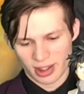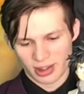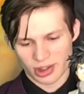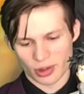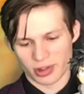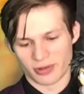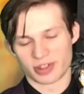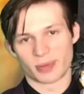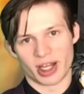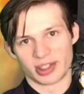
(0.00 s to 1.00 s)
Shoto
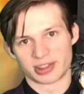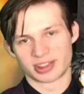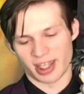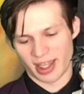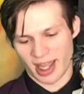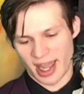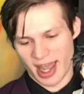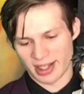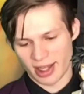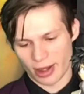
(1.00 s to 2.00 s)
responds saying, I had to
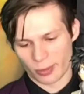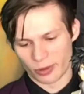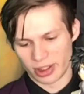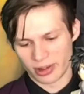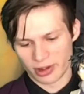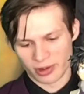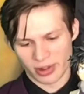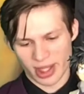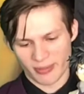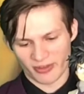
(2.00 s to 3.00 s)
help Ryukyu and
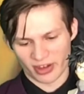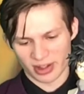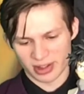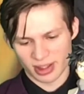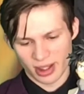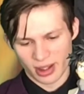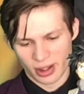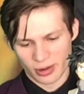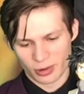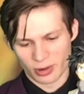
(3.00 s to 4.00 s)
them first.
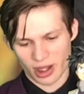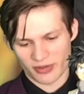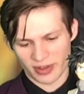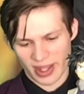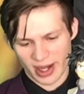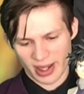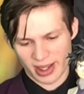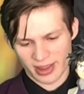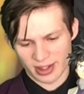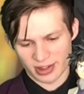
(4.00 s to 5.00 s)
Cool off with that ice,
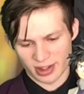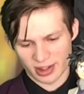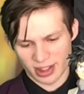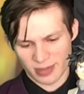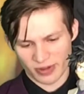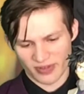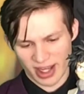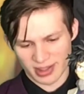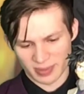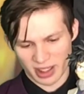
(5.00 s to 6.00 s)
it should at least provide
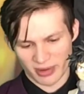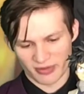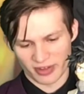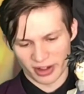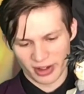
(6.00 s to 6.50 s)
some comfort.